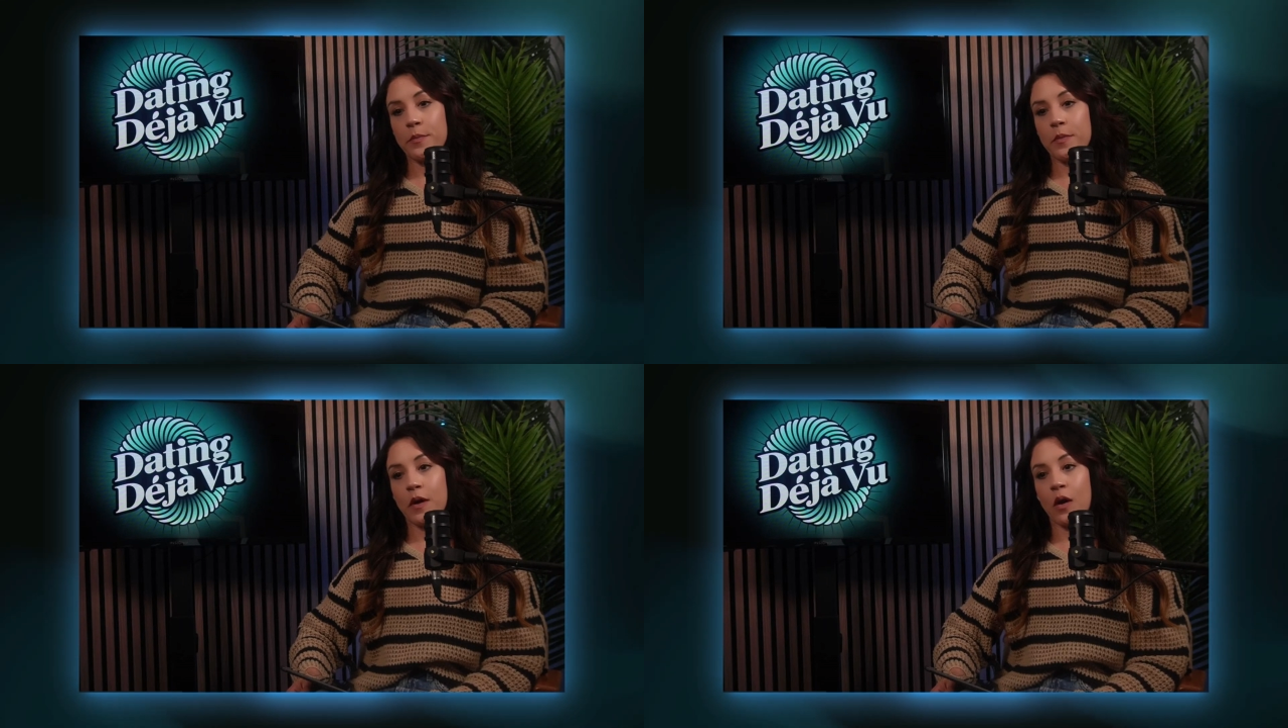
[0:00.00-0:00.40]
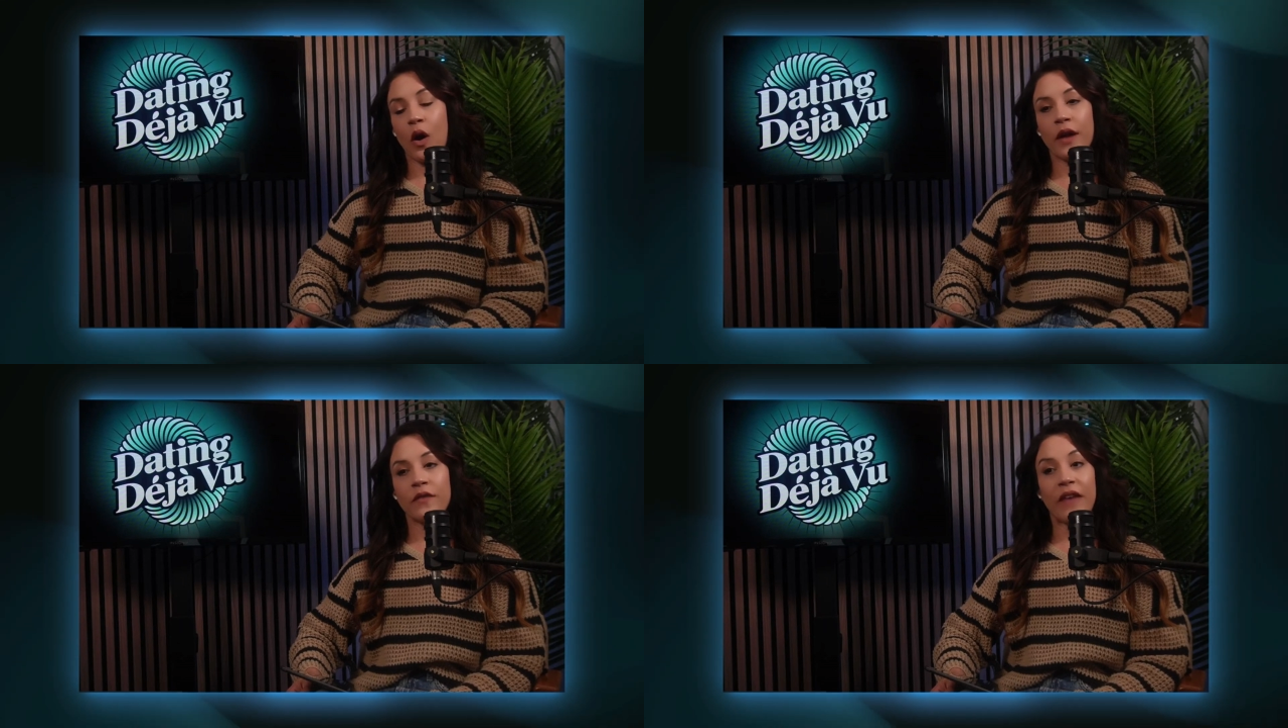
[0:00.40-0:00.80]

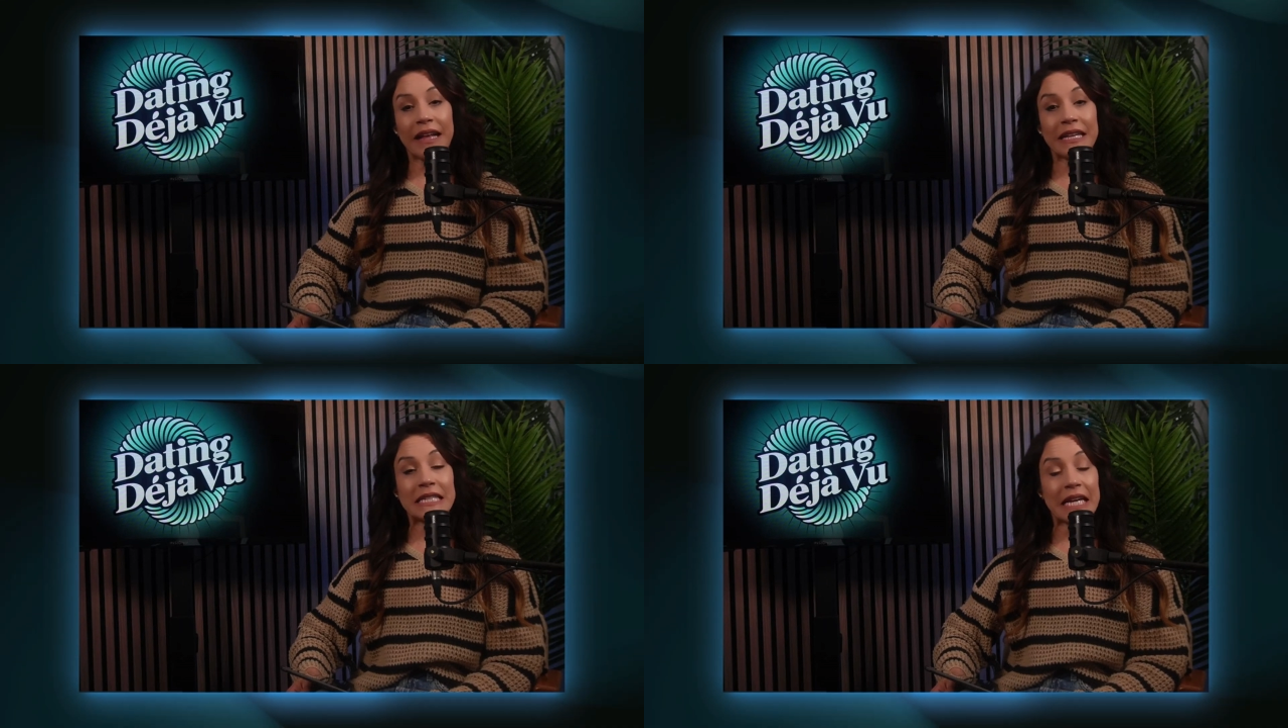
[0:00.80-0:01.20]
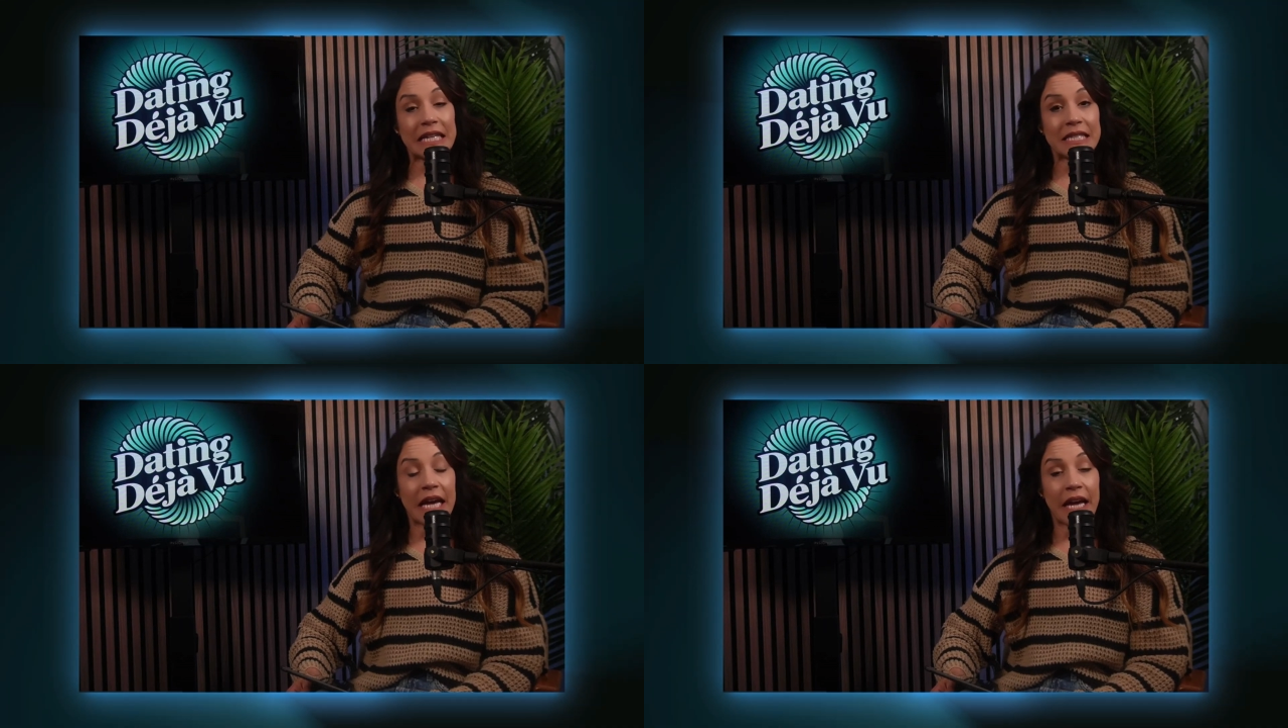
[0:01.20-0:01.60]
on Valentine's
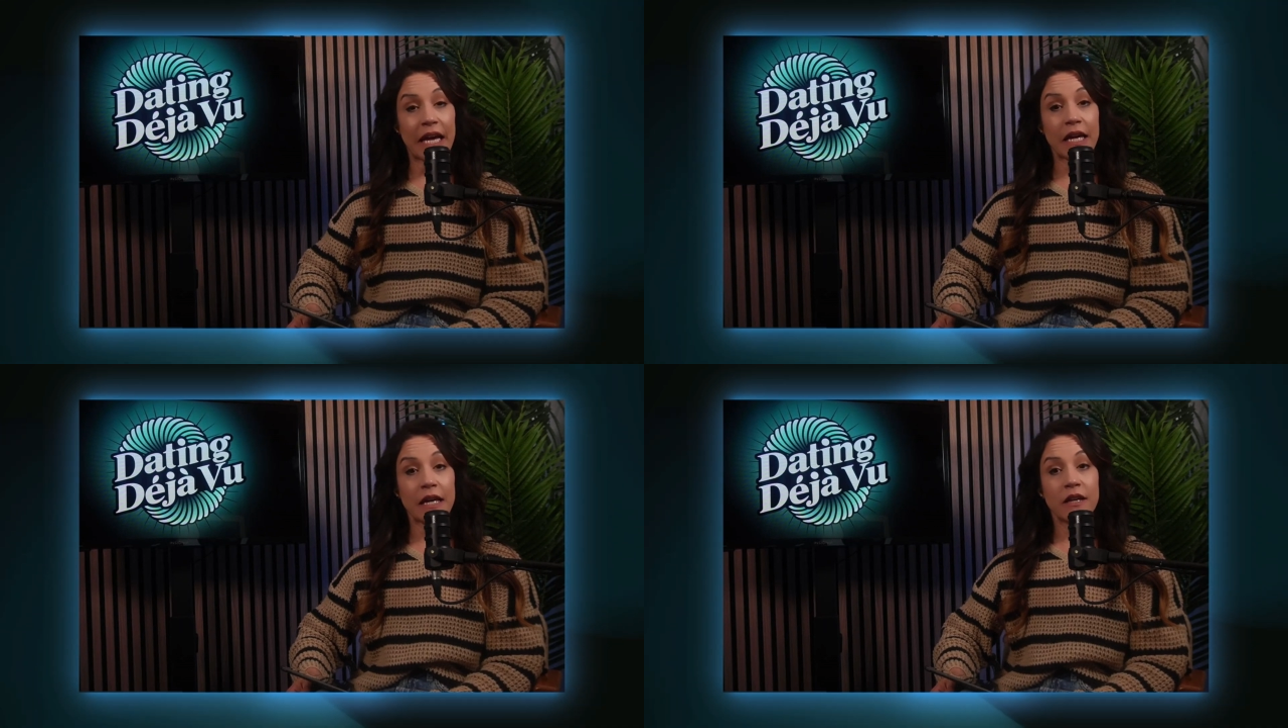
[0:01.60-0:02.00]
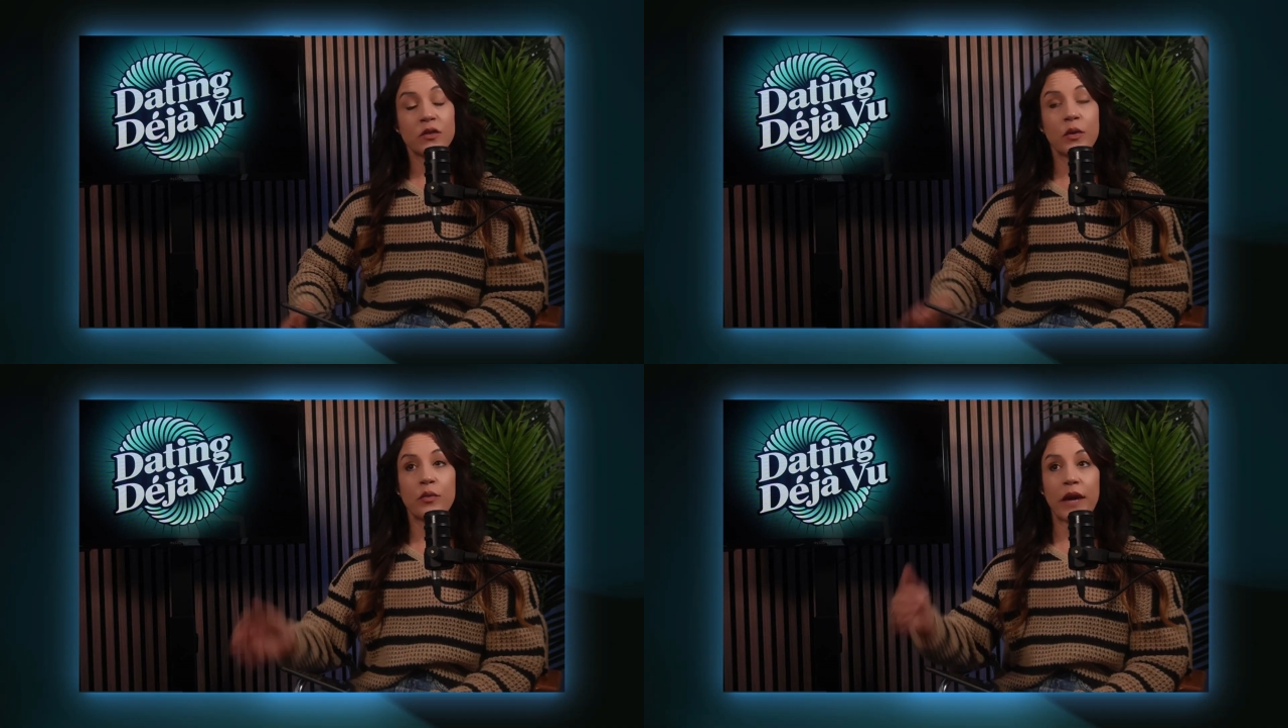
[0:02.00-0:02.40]
Day. So
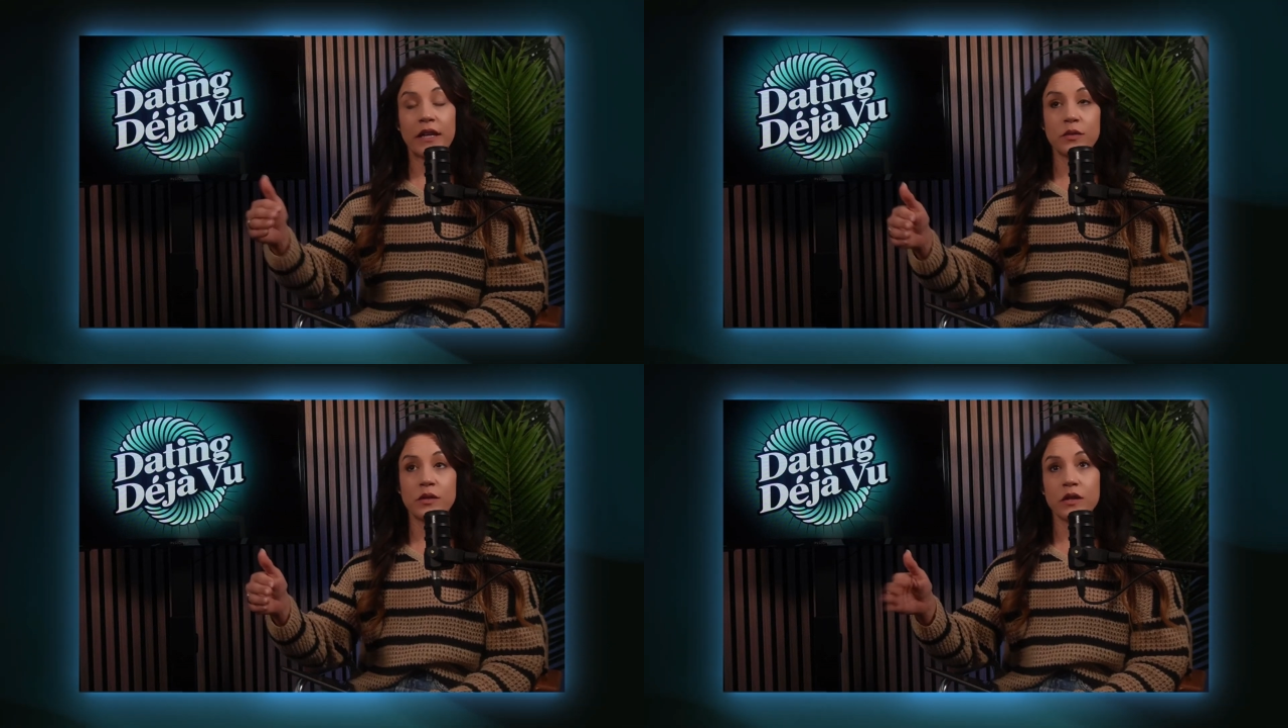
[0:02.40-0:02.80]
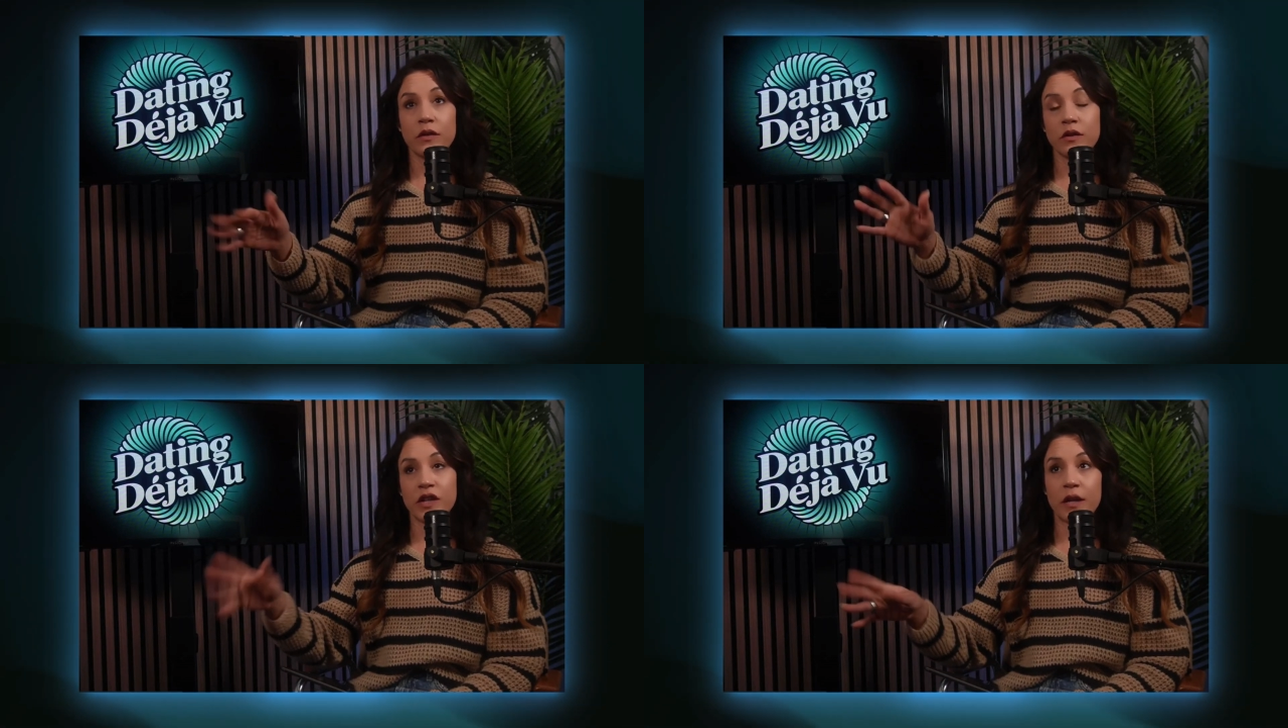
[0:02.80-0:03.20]
we ran into each other
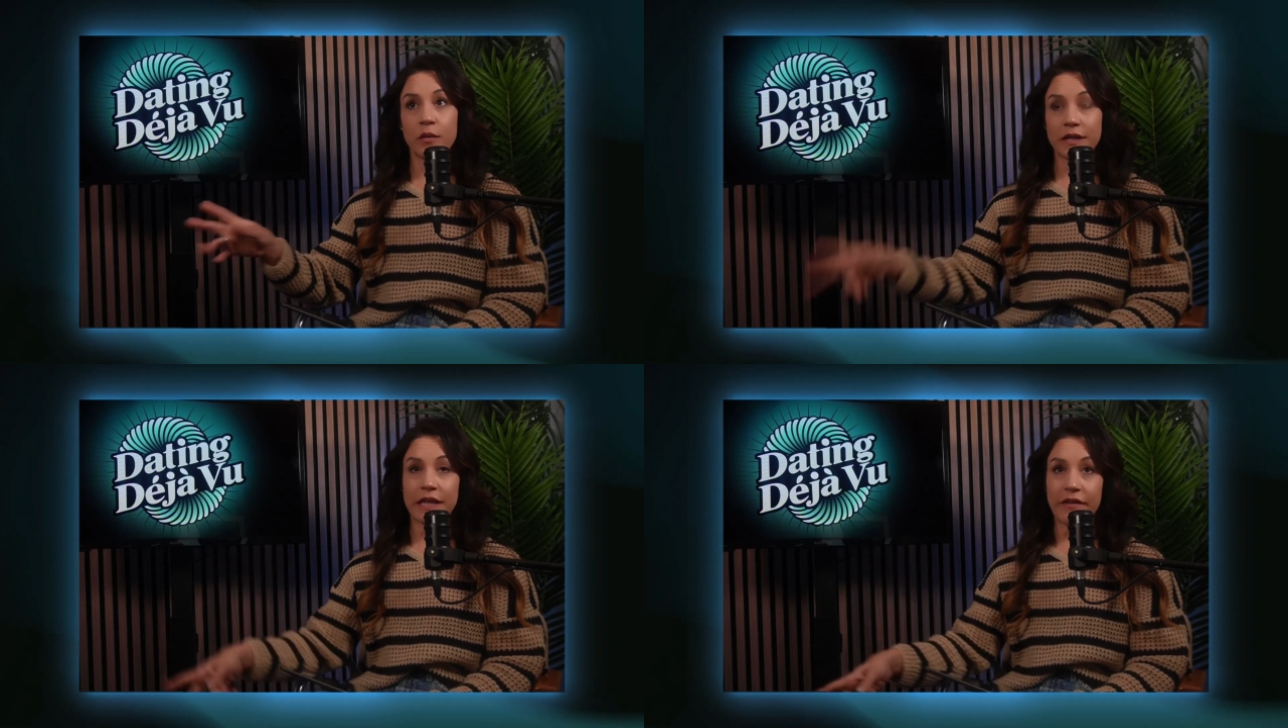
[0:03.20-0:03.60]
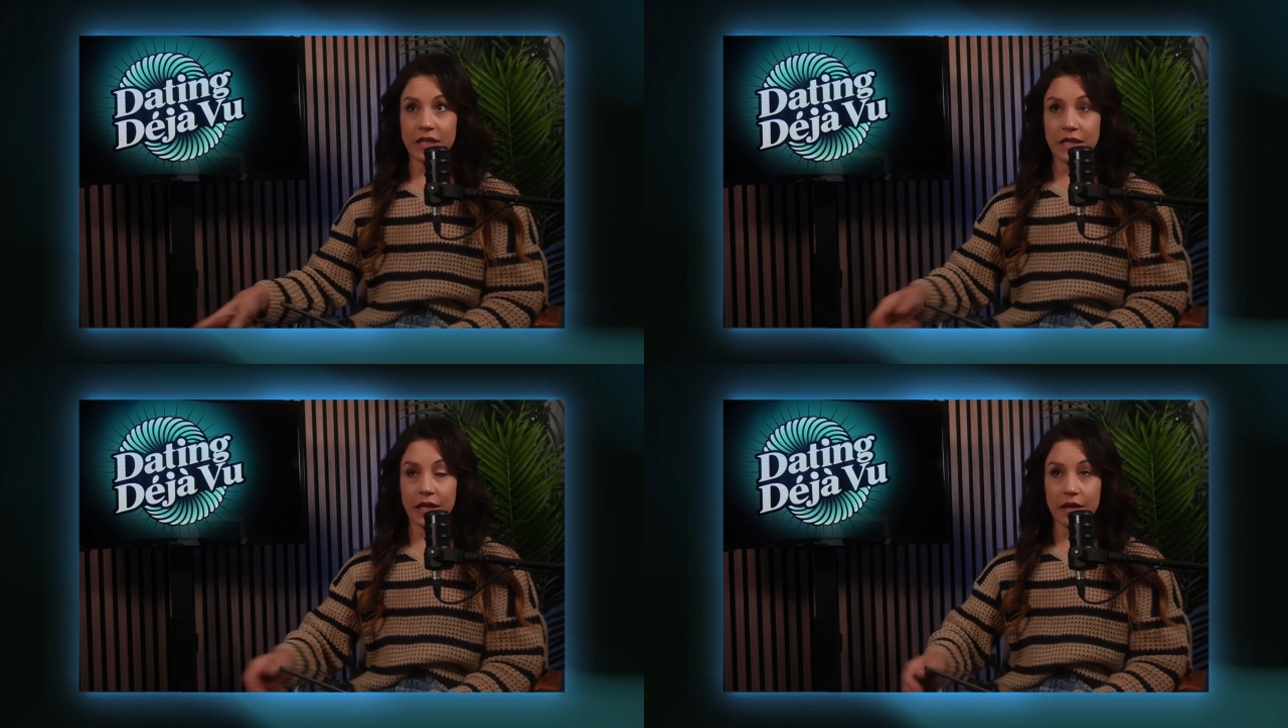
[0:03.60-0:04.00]
January
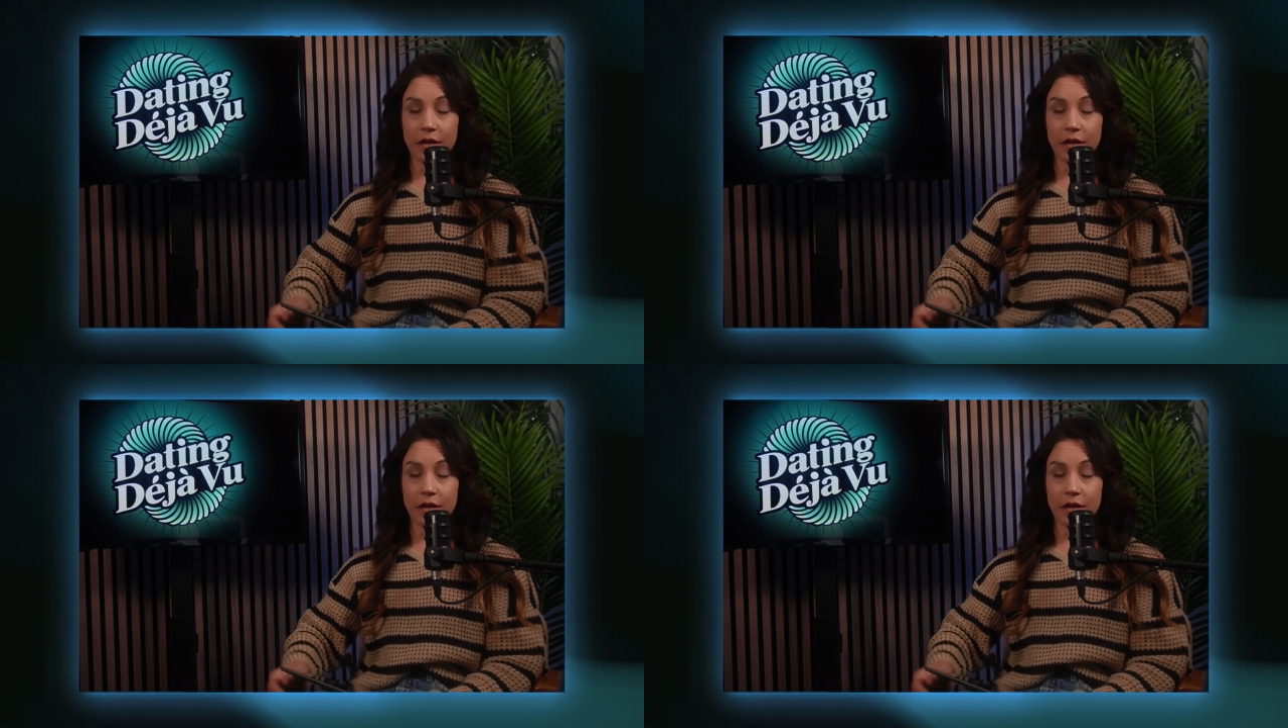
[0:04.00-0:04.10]
17th.